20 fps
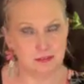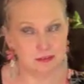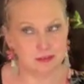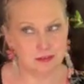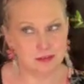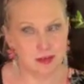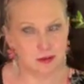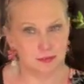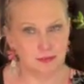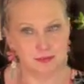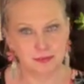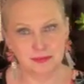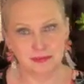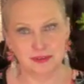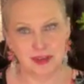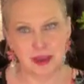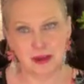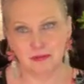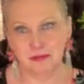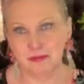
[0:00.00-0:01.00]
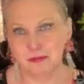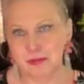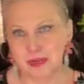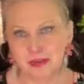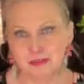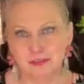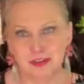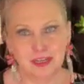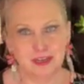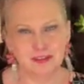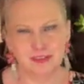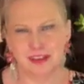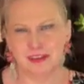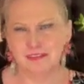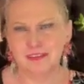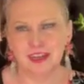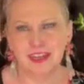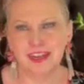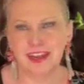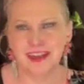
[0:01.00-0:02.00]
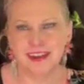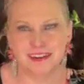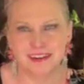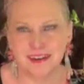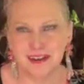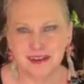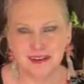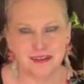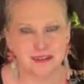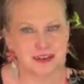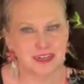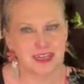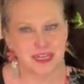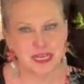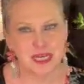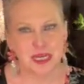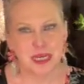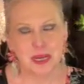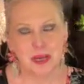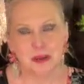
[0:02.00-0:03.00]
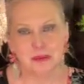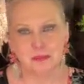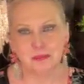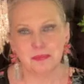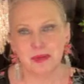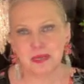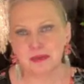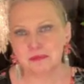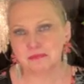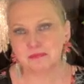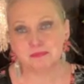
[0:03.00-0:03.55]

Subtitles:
something, however many videos I've done, I don't know. But